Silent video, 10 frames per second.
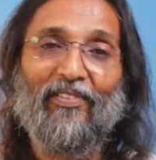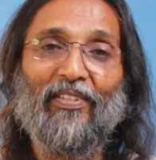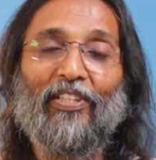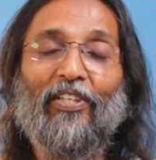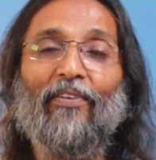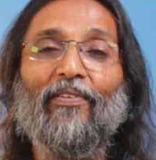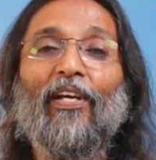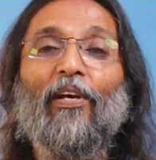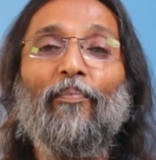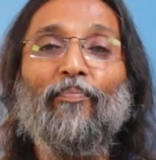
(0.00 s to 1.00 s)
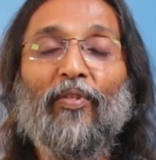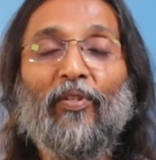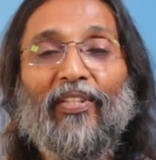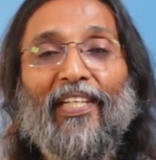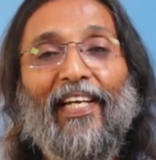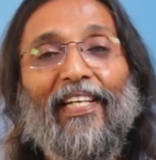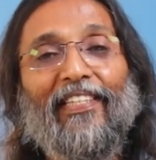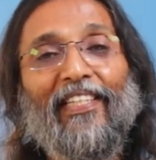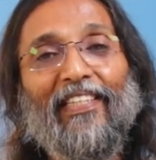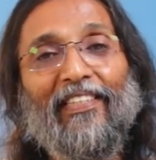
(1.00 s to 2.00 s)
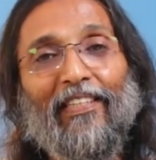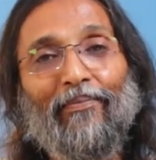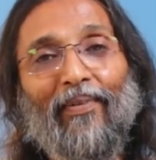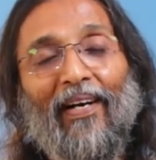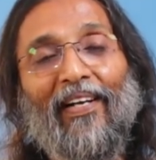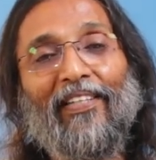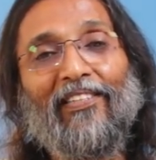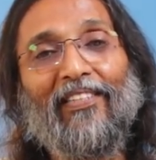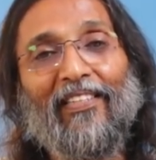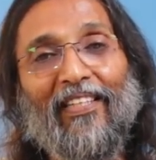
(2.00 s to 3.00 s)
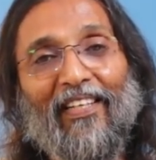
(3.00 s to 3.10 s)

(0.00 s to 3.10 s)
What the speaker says: So instead of mutilating the parts